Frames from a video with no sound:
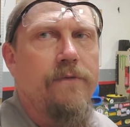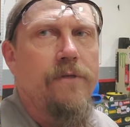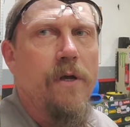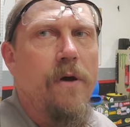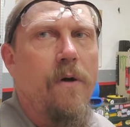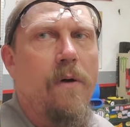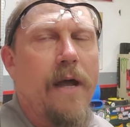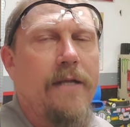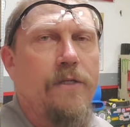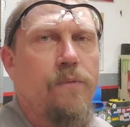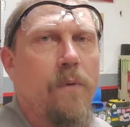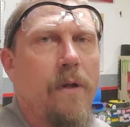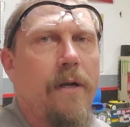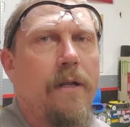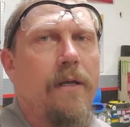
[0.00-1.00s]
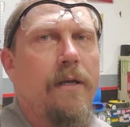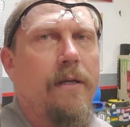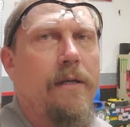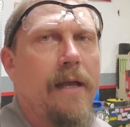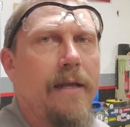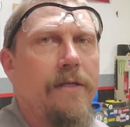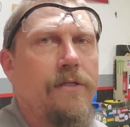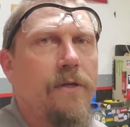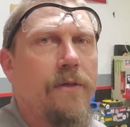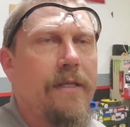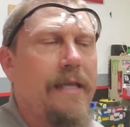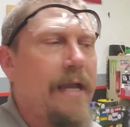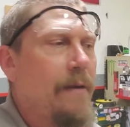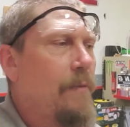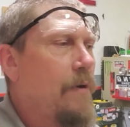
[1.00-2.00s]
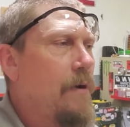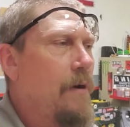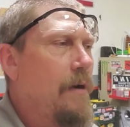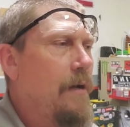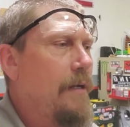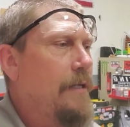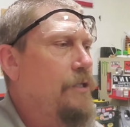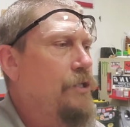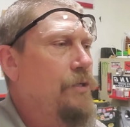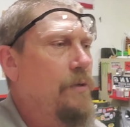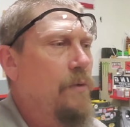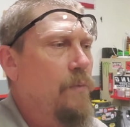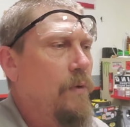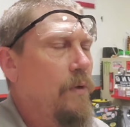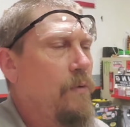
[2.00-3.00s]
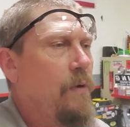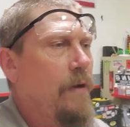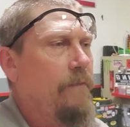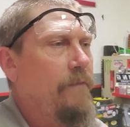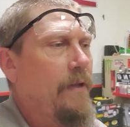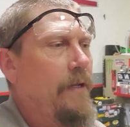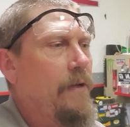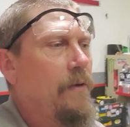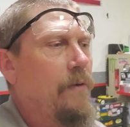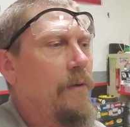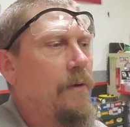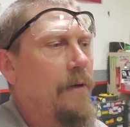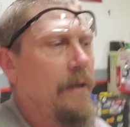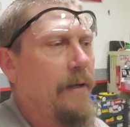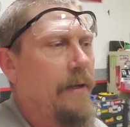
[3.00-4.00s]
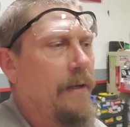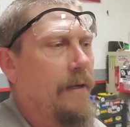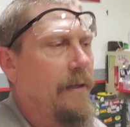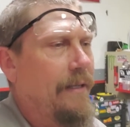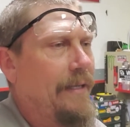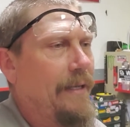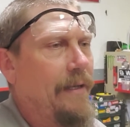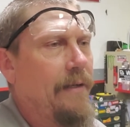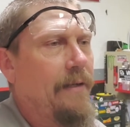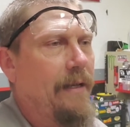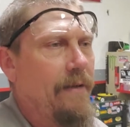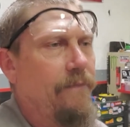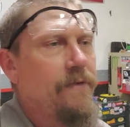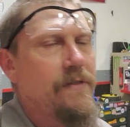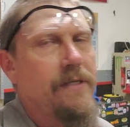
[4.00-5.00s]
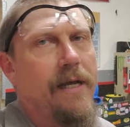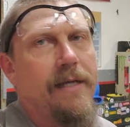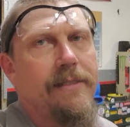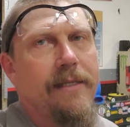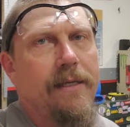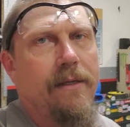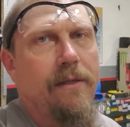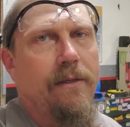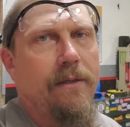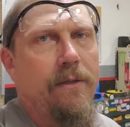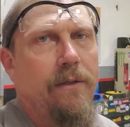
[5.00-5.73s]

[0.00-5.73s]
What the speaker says: So I just wanted to kind of turn the camera on and shoot a real quick video, again, emphasizing,